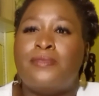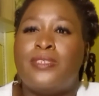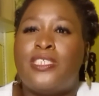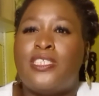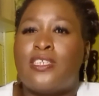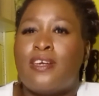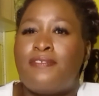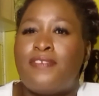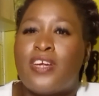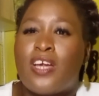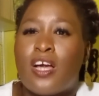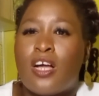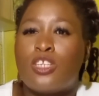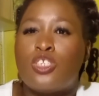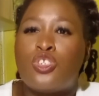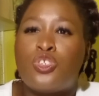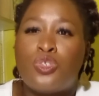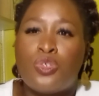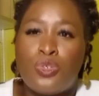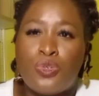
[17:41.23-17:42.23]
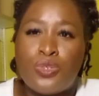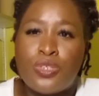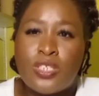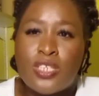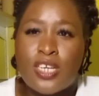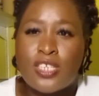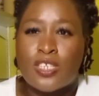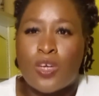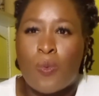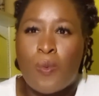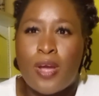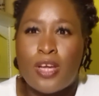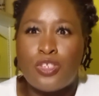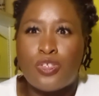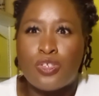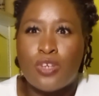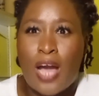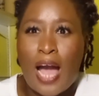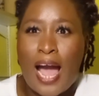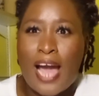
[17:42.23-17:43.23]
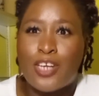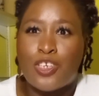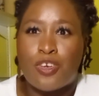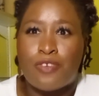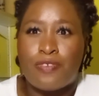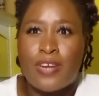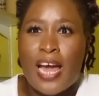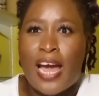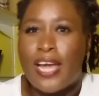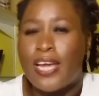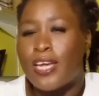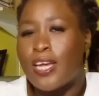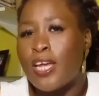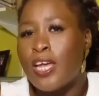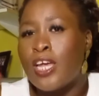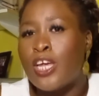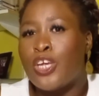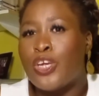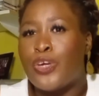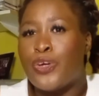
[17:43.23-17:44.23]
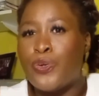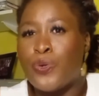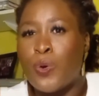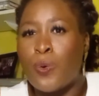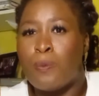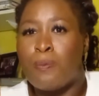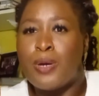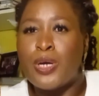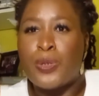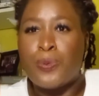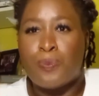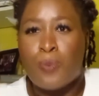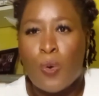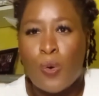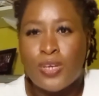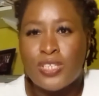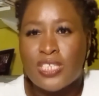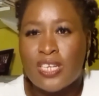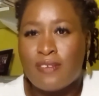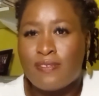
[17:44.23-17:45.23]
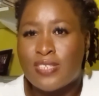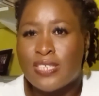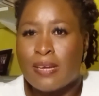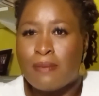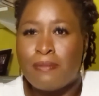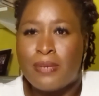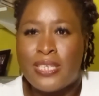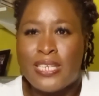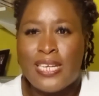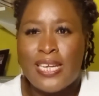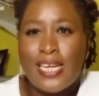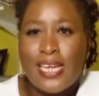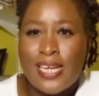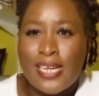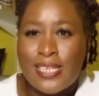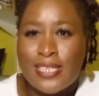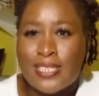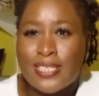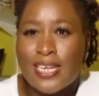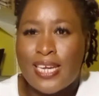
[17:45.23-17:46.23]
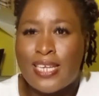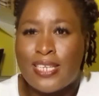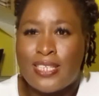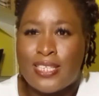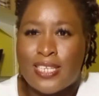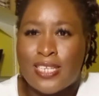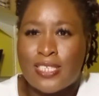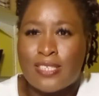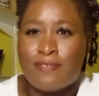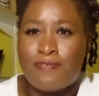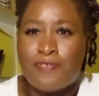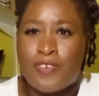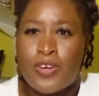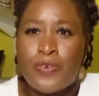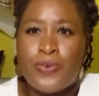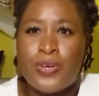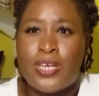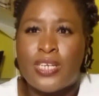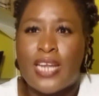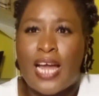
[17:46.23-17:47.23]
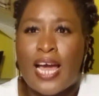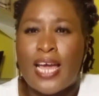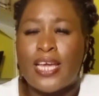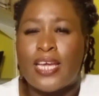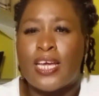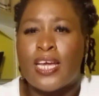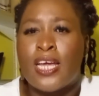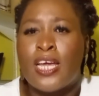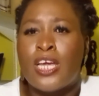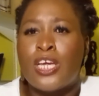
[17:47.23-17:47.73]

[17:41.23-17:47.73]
difficult to use it as a way to kind of like, you know, pinpoint if somebody is in this very like,